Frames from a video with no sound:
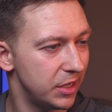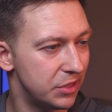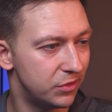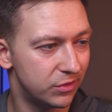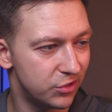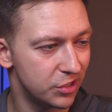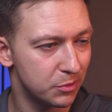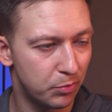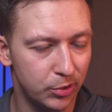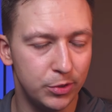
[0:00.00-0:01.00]
It
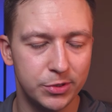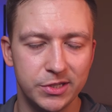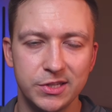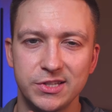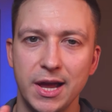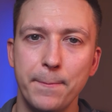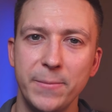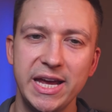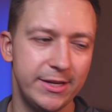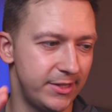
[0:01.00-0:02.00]
just produces this
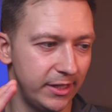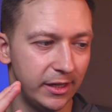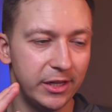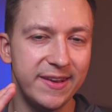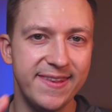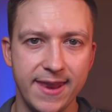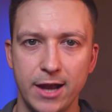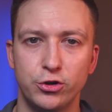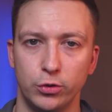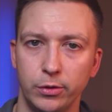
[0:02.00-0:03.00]
amazingly
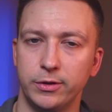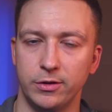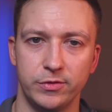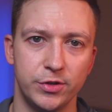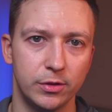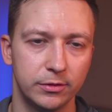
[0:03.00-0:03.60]
natural looking result.